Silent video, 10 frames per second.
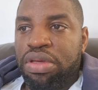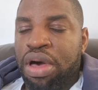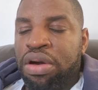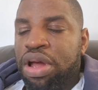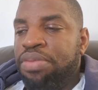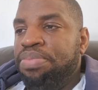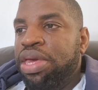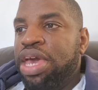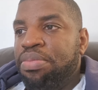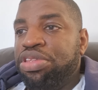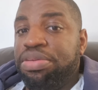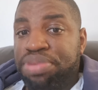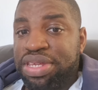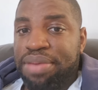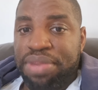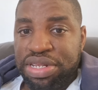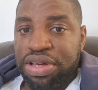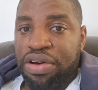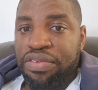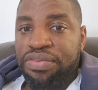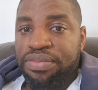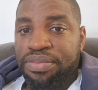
I got to be able to protect myself,